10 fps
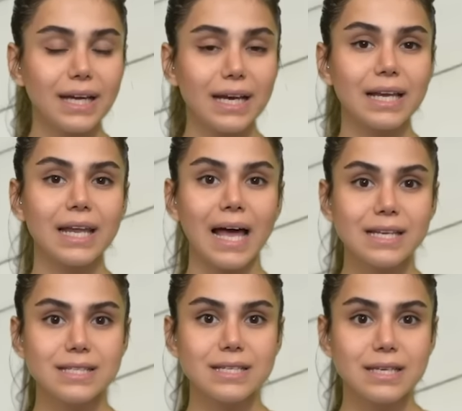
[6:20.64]
and
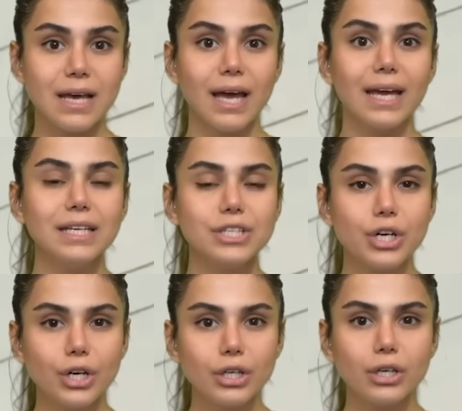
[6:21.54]
analysis
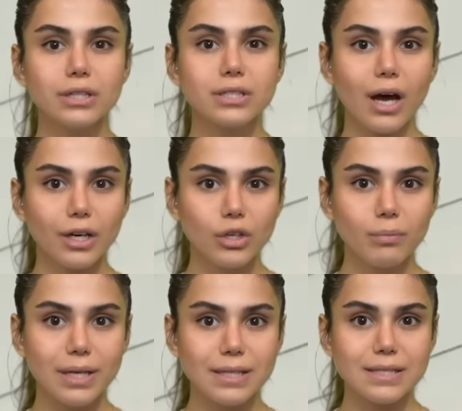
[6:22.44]
internal
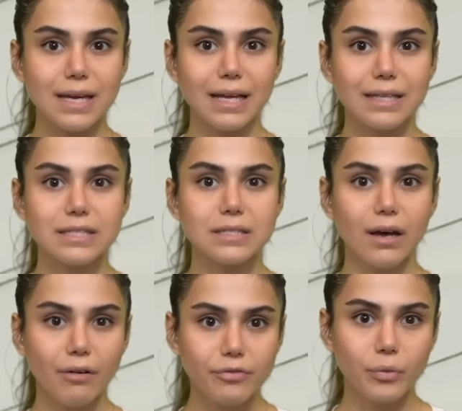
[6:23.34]
documents and
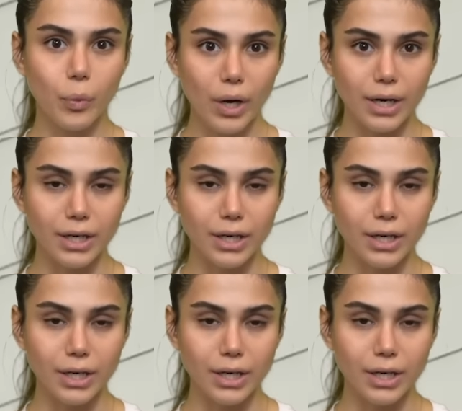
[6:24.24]
software